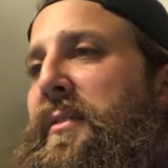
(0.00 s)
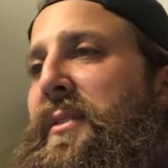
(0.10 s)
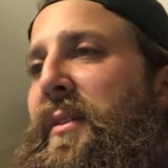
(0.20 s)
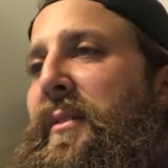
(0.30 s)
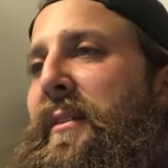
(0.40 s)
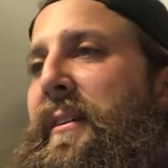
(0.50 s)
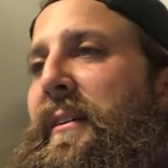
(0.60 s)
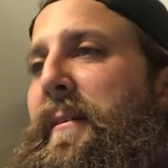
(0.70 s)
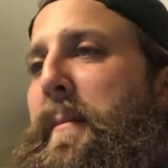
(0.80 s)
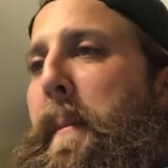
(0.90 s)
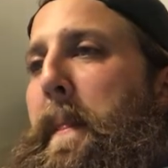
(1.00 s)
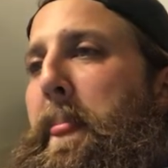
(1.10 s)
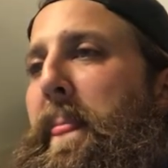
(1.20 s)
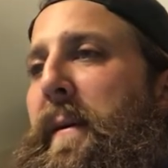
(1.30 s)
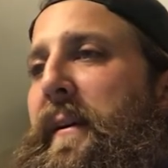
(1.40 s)
So
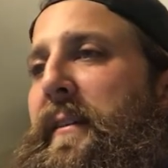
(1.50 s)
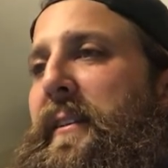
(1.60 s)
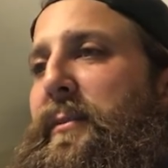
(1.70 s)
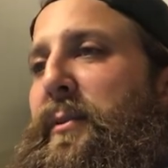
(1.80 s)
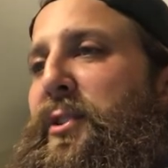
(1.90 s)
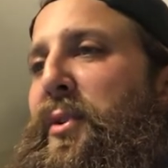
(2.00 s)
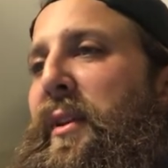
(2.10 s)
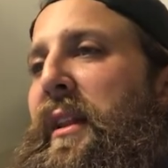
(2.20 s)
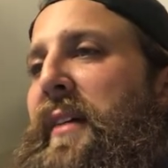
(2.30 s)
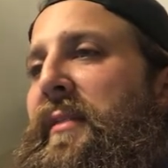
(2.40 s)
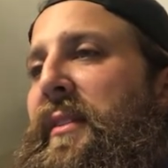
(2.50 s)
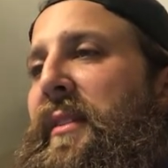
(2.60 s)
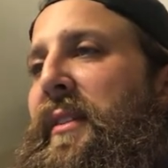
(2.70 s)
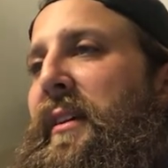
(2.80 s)
this was June 11th.